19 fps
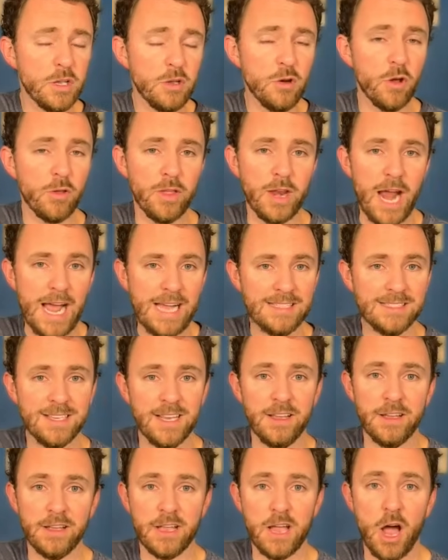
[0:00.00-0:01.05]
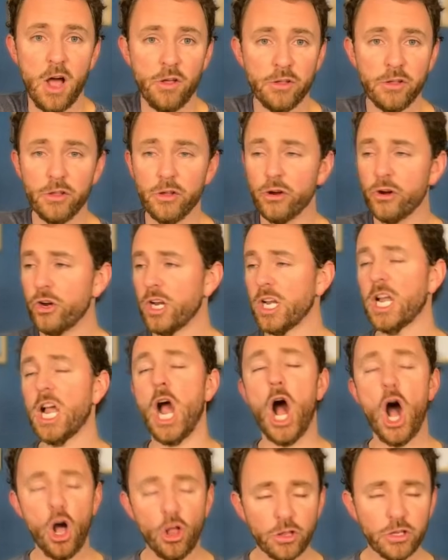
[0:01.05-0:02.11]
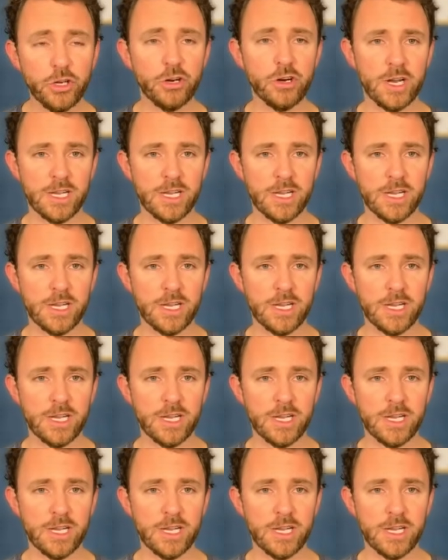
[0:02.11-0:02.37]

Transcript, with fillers: you know that Isaiah Collier Collier,